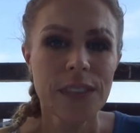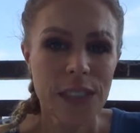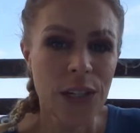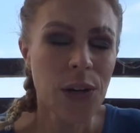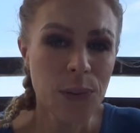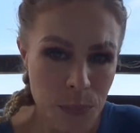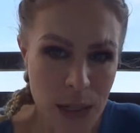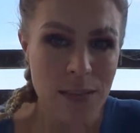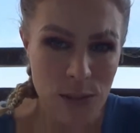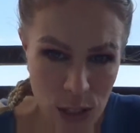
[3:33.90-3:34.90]
You know,
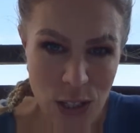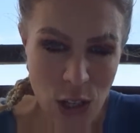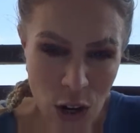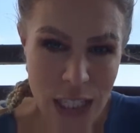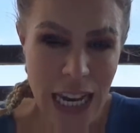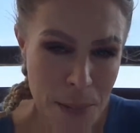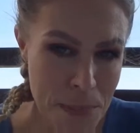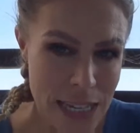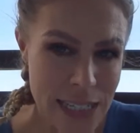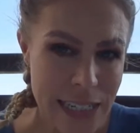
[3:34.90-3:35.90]
start to get
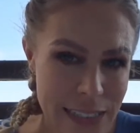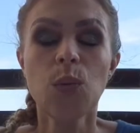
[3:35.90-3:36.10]
messy.